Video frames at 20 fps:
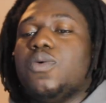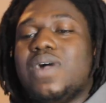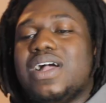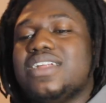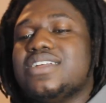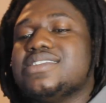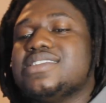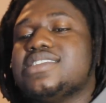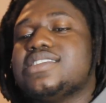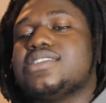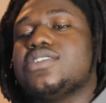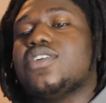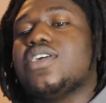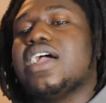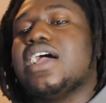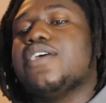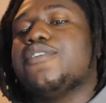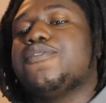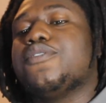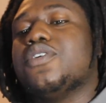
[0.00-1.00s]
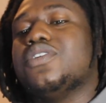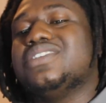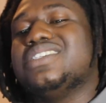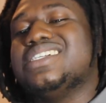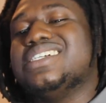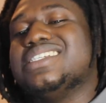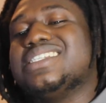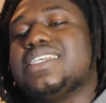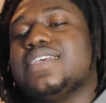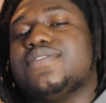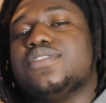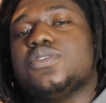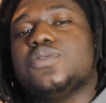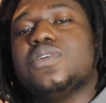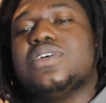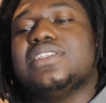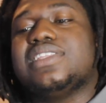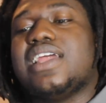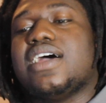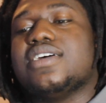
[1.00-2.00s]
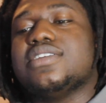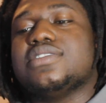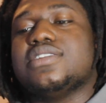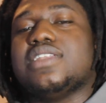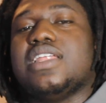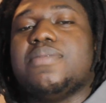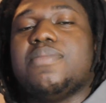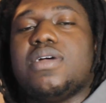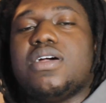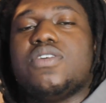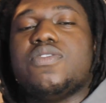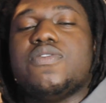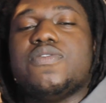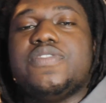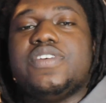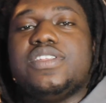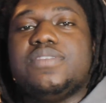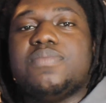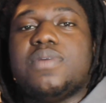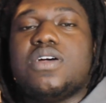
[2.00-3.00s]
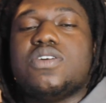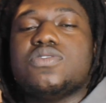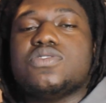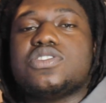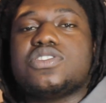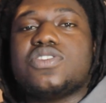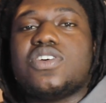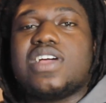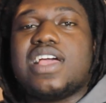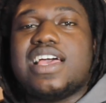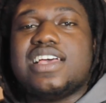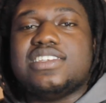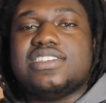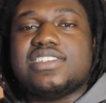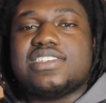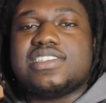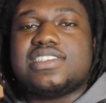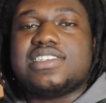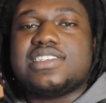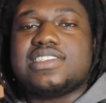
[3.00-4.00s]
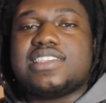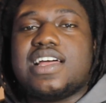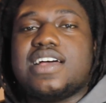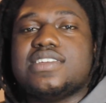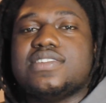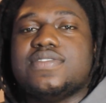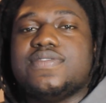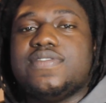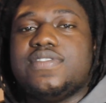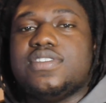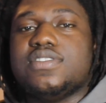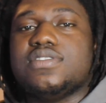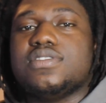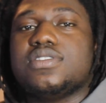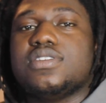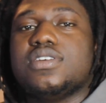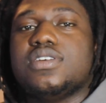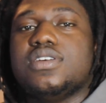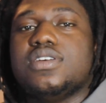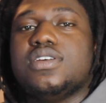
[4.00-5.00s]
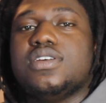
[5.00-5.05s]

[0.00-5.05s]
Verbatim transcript: And why does this song have 471,000 and my own song has just 6,000 views?